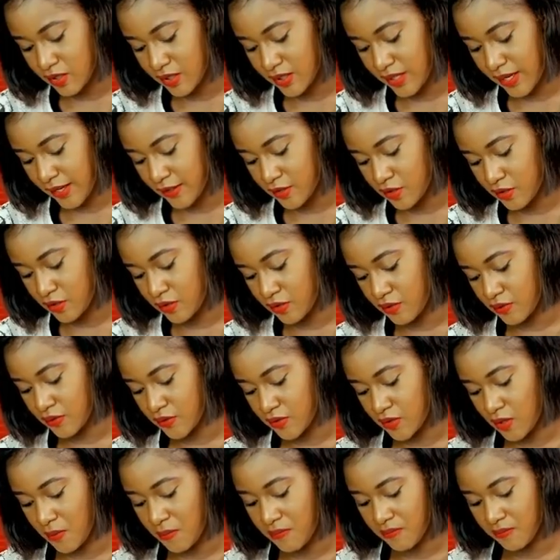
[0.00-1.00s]
just like to
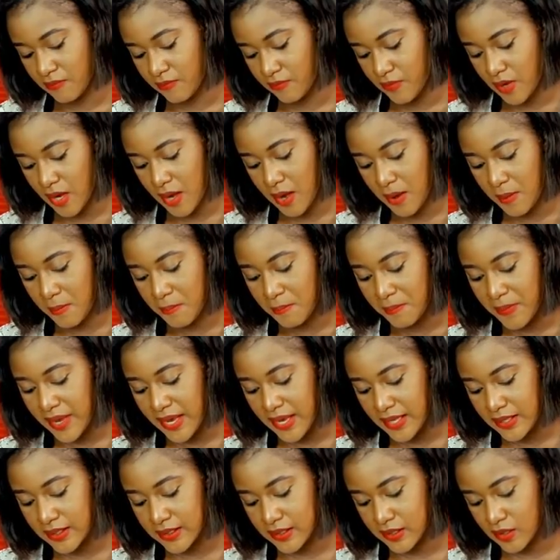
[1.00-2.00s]
use some
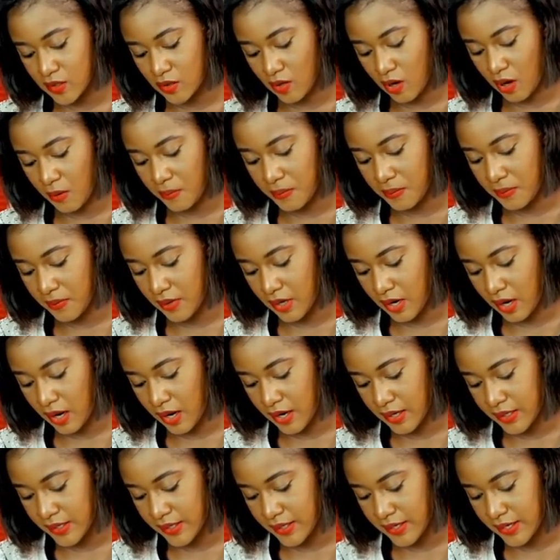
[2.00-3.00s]
minced up
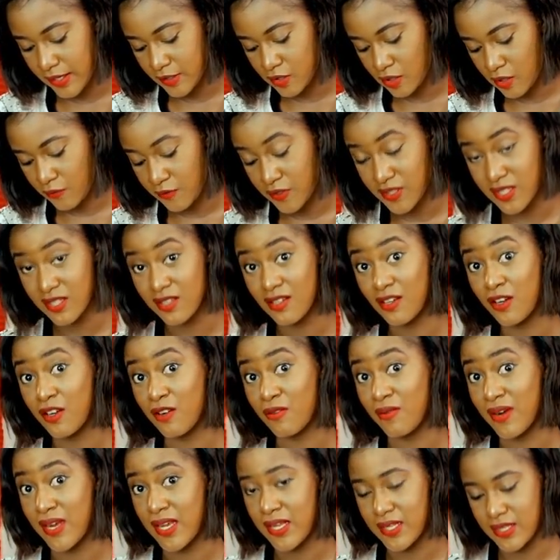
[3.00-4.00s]
garlic instead of using the
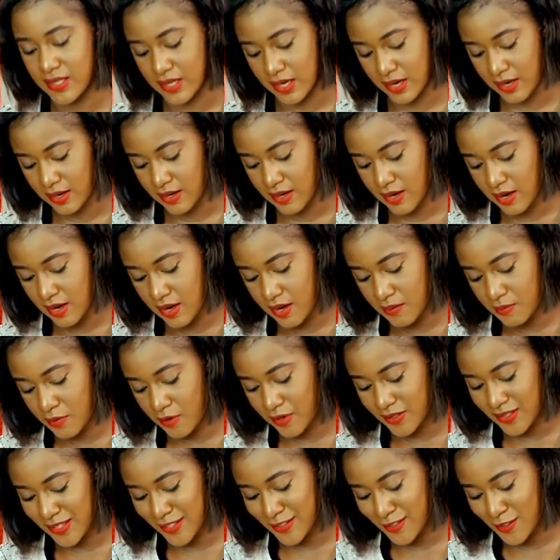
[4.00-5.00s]
grater,
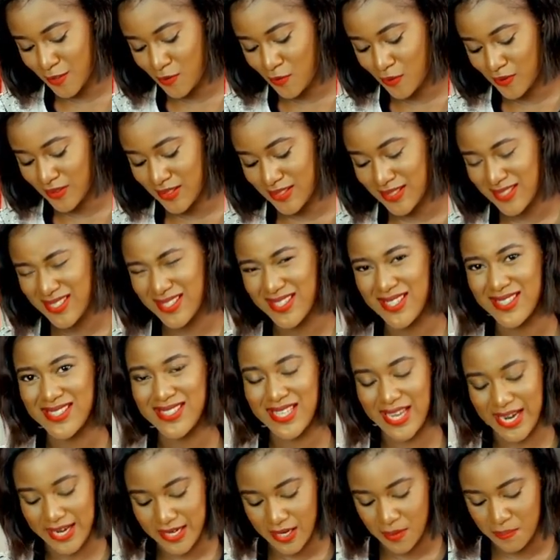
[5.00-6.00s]
because I still want to see the
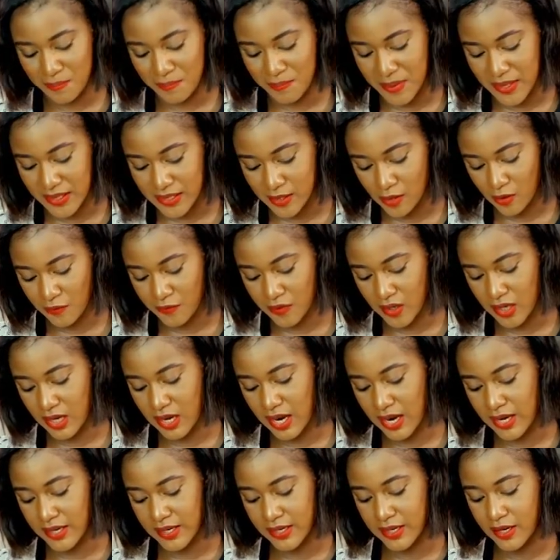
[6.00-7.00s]
tiny bits of the
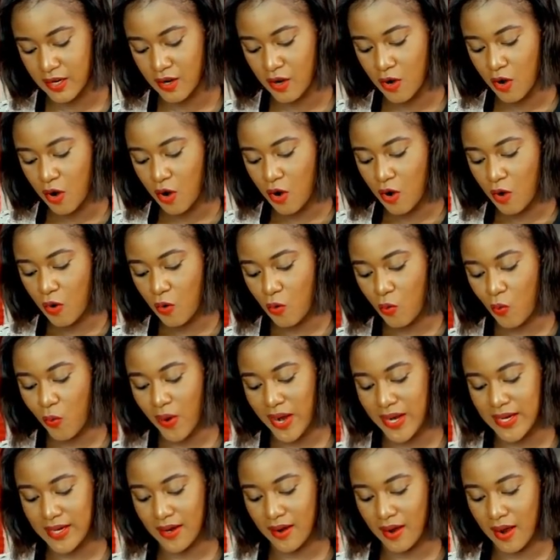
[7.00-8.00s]
garlic
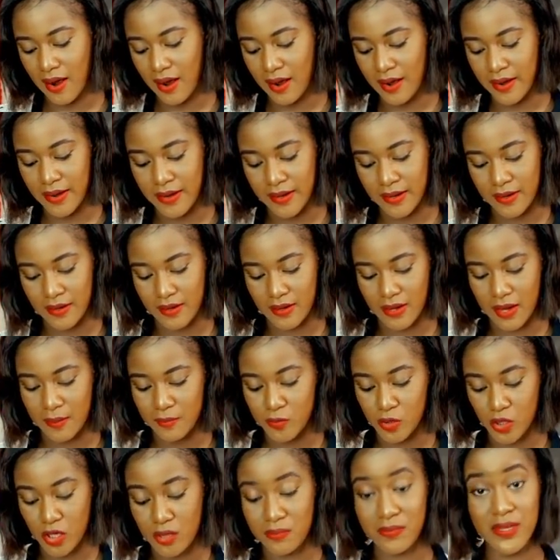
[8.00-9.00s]
when I
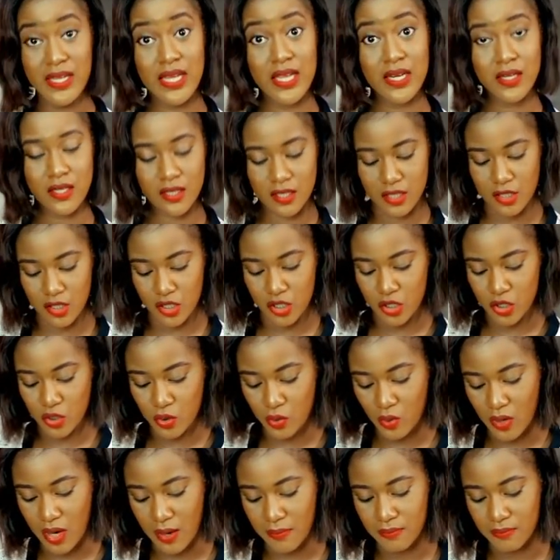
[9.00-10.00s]
am done making the dish.
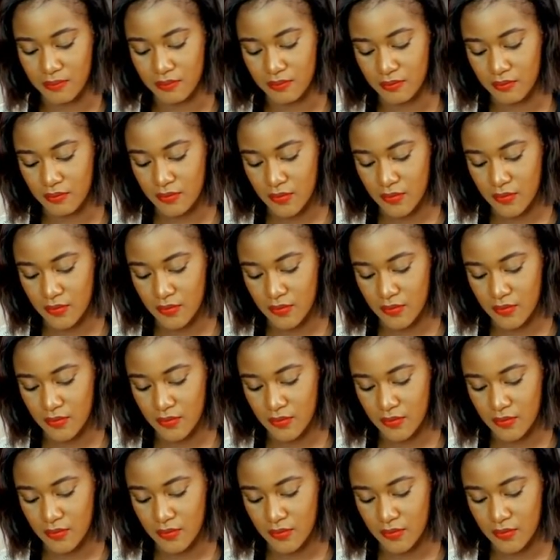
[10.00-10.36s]
So I'm